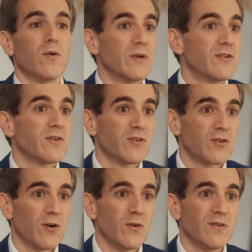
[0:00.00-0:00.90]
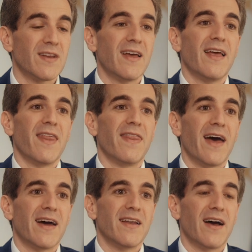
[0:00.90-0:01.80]
Research shows
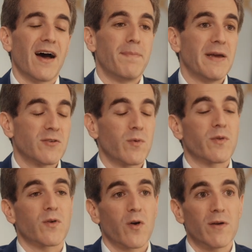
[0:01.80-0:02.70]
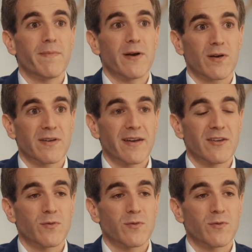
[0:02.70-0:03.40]
that a patient with recurrent pericarditis